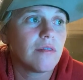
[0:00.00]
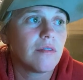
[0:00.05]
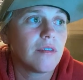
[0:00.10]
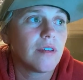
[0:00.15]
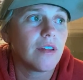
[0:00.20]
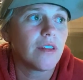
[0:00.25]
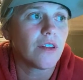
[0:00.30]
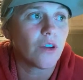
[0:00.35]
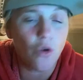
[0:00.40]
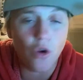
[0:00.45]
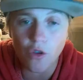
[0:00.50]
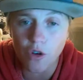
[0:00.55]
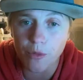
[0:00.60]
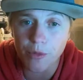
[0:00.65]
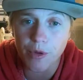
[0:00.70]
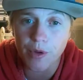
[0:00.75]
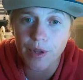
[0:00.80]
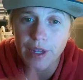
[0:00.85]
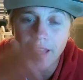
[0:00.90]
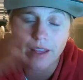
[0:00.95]
in the
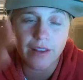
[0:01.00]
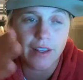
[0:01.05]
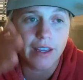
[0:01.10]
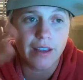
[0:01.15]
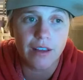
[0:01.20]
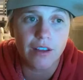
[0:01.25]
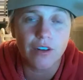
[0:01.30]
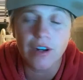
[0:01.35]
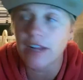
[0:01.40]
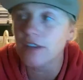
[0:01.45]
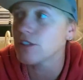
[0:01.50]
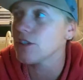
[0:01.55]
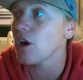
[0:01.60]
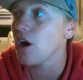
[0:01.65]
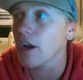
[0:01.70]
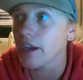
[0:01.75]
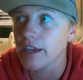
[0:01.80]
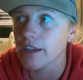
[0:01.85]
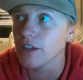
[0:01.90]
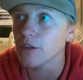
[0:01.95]
courtroom, you can't, like, you're not
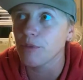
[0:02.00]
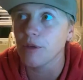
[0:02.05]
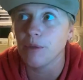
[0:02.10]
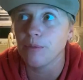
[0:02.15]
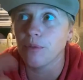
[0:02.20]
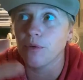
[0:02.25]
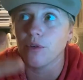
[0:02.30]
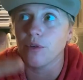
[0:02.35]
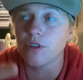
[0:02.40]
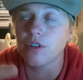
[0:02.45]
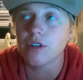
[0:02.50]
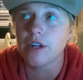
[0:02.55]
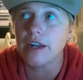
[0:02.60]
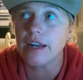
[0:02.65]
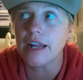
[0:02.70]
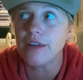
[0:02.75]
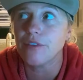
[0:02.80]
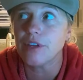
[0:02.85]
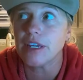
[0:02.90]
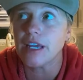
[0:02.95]
talking to people. You're not
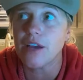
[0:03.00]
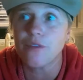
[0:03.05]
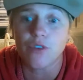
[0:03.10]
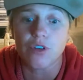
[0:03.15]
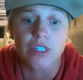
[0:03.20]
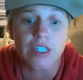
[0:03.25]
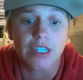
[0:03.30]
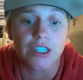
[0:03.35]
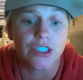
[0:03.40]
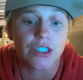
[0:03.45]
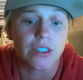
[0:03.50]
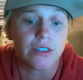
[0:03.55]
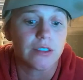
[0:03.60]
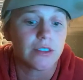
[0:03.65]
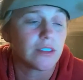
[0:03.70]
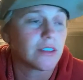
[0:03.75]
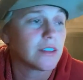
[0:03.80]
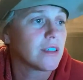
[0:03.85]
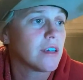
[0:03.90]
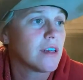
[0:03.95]
having
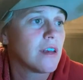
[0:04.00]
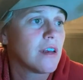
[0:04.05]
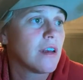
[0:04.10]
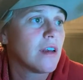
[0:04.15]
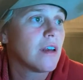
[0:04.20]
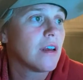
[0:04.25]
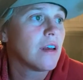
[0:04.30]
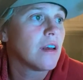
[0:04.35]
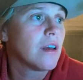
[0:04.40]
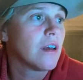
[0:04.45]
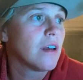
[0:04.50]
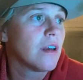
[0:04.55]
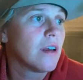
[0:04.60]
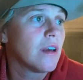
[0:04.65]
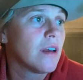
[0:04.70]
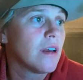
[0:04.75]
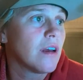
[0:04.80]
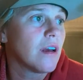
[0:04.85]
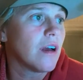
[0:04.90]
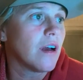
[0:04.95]
conversations.
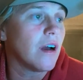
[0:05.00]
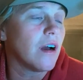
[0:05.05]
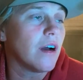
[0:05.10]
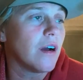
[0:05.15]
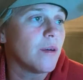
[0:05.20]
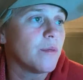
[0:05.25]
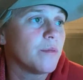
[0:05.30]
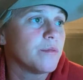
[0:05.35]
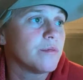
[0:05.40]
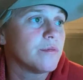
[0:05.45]
I